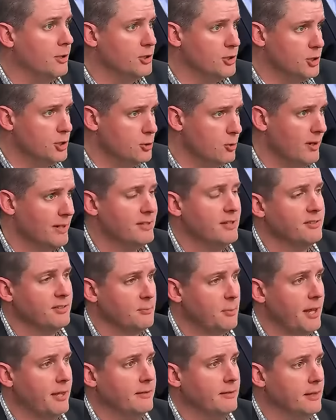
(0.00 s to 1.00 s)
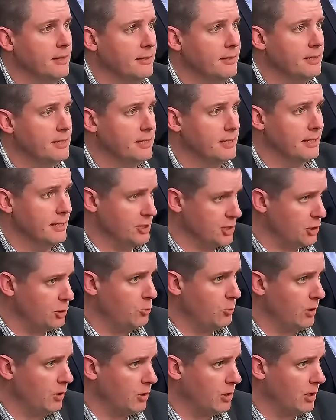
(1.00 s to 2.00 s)
Do you anticipate that the issue
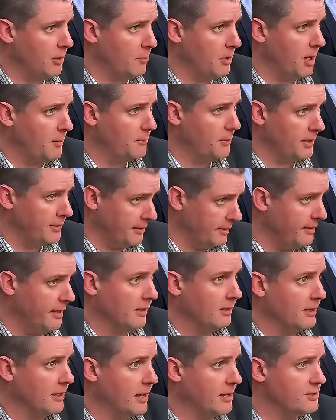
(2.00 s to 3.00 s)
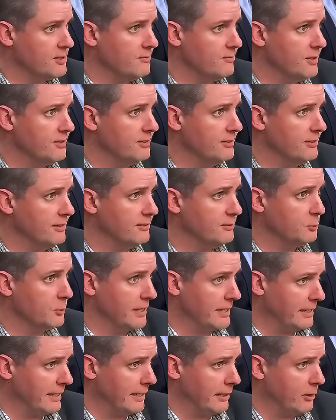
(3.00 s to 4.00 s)
will come up in the delegation visit this
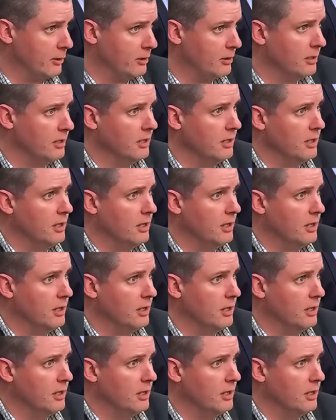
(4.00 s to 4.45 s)
week here?